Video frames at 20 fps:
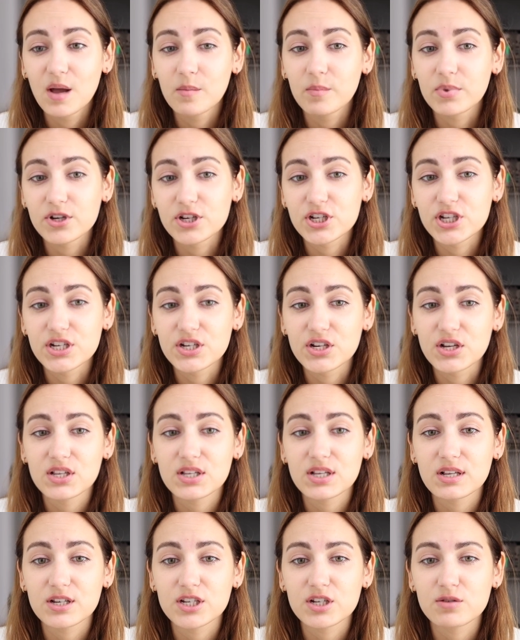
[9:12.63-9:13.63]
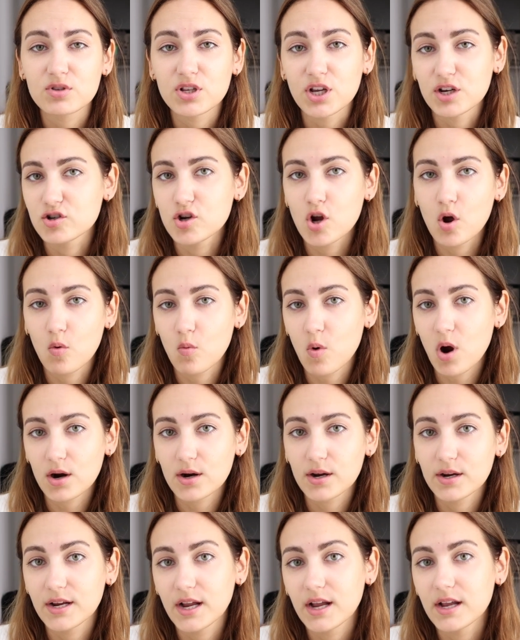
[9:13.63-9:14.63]
But she was like, no,
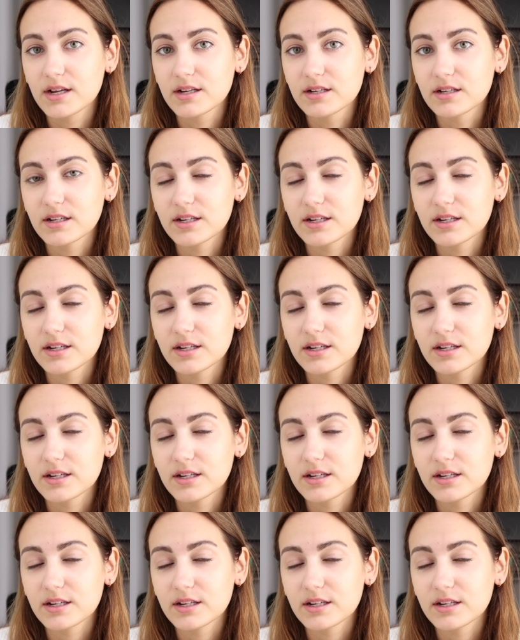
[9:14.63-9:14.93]
walk again.